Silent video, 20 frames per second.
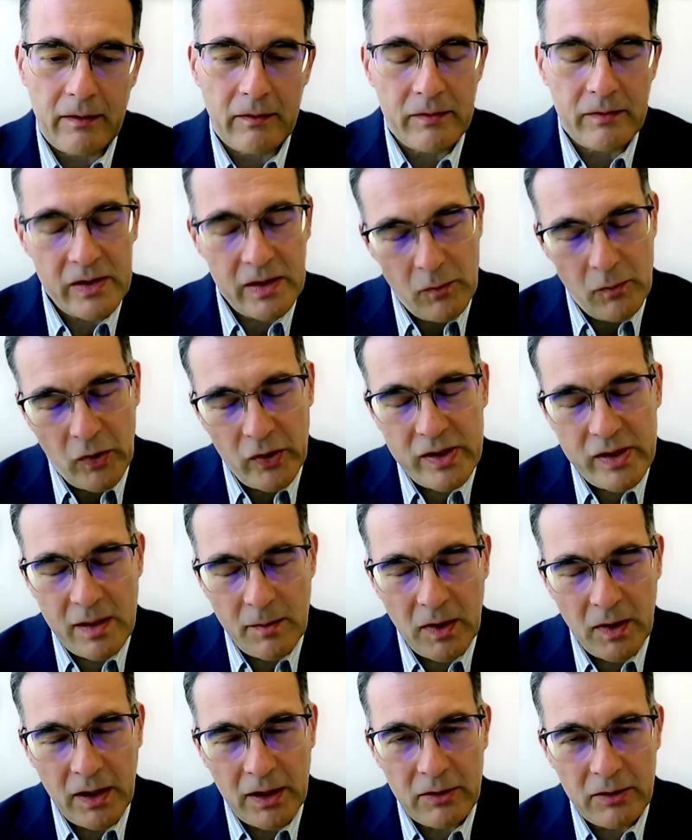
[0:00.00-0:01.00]
somewhat
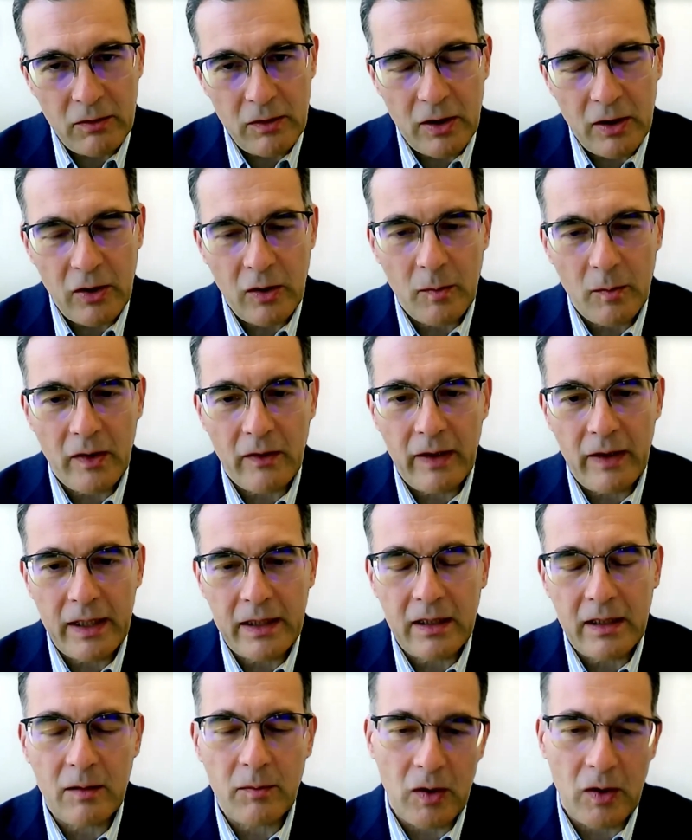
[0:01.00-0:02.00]
similar to the human
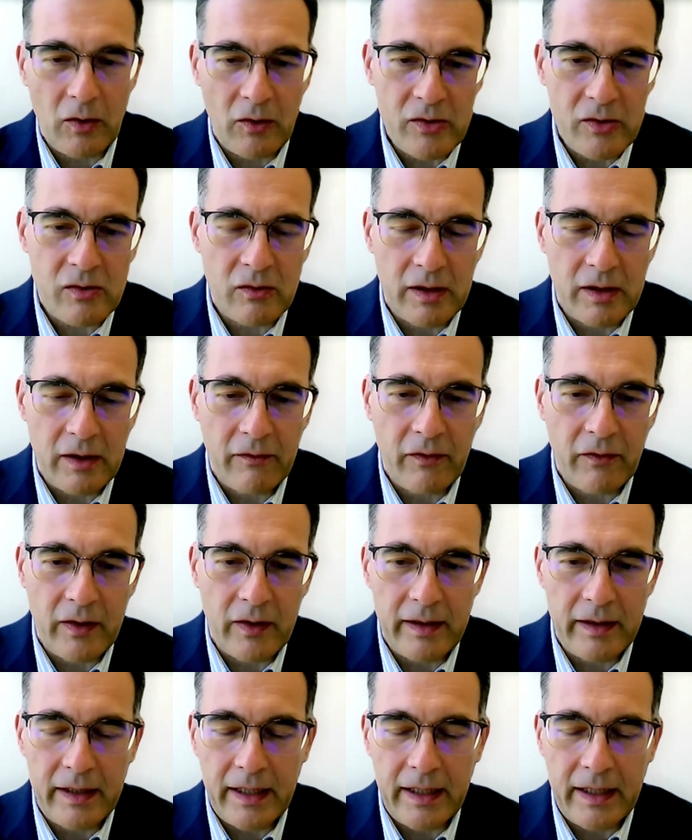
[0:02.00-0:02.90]
retina, but also different.